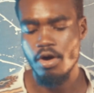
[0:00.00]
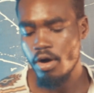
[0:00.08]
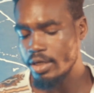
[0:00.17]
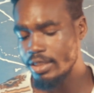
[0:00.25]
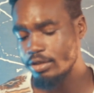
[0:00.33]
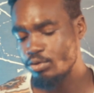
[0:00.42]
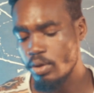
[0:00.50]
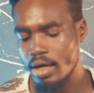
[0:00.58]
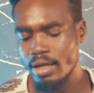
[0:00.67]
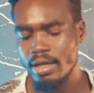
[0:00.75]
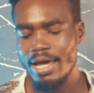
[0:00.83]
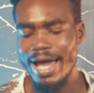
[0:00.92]
All this
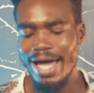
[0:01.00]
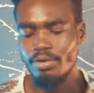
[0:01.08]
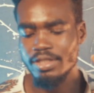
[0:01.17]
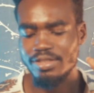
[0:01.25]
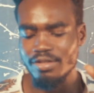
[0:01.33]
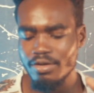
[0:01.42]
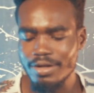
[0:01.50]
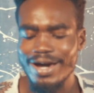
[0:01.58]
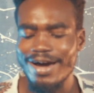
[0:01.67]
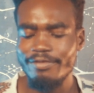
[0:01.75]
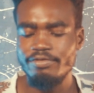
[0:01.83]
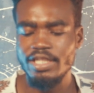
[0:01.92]
while, I was still
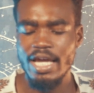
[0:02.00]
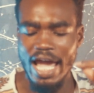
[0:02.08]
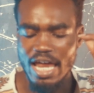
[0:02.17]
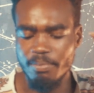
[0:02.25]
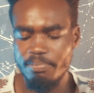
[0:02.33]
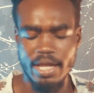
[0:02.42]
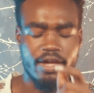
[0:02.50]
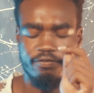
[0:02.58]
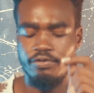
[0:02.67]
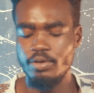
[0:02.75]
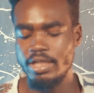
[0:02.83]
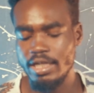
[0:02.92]
cuffed and
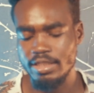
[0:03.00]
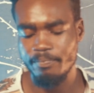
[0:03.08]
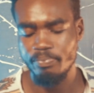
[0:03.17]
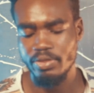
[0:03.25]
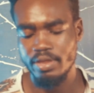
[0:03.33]
blindfolded.